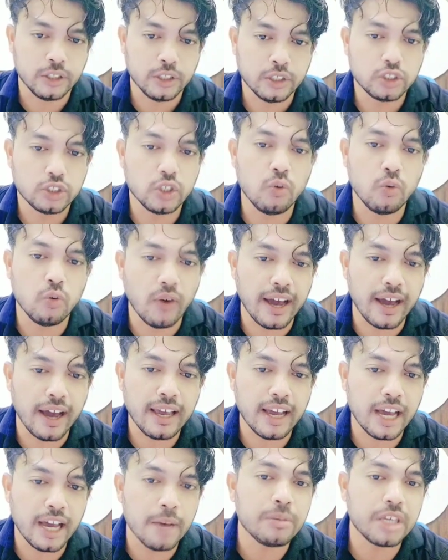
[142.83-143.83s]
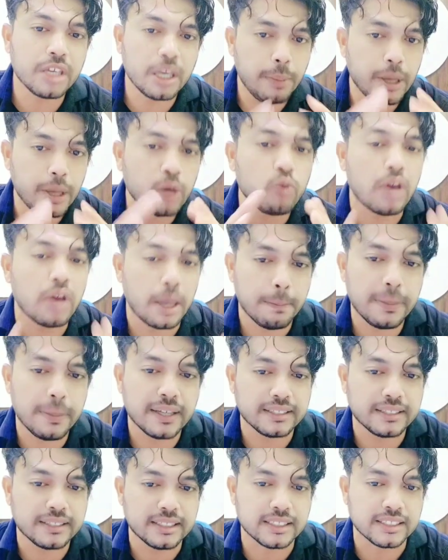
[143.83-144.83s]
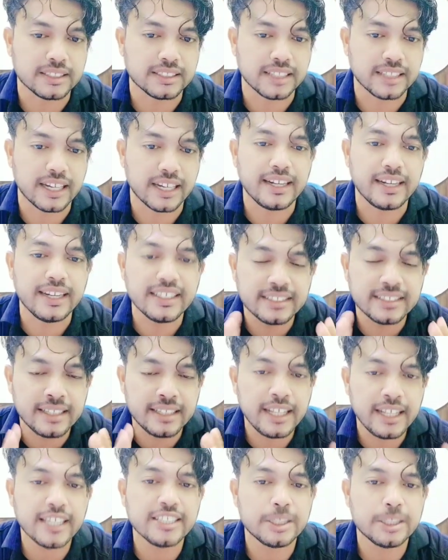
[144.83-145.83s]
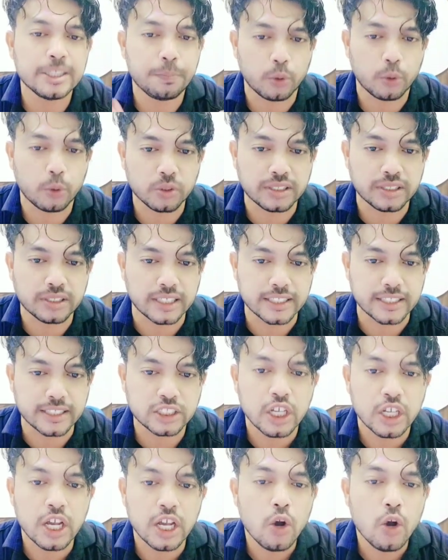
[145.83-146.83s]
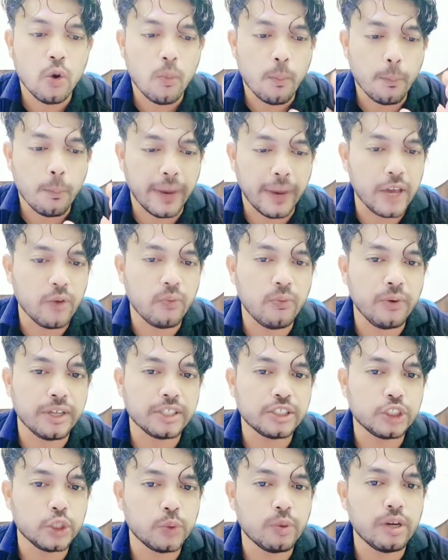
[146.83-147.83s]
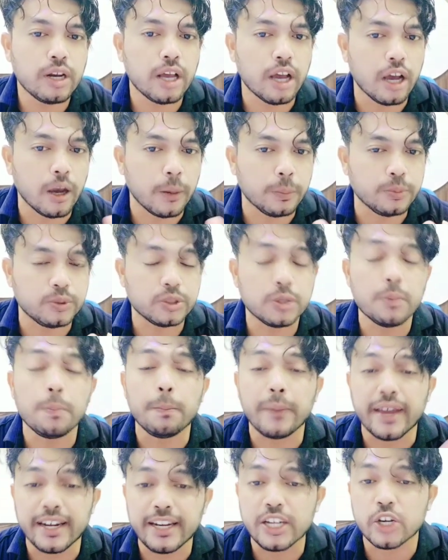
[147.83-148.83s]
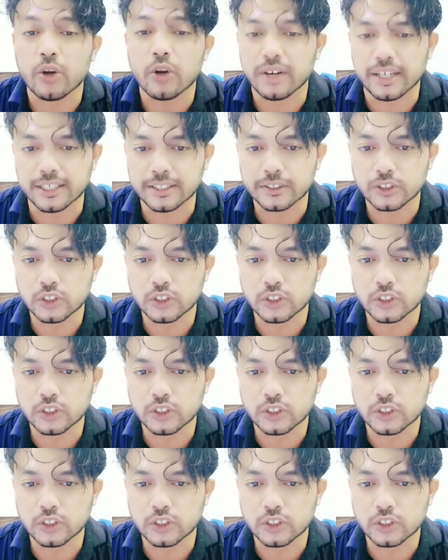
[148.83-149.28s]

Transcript: So why I'm giving you emphasis is that listening is a process by which you will absorb many knowledge.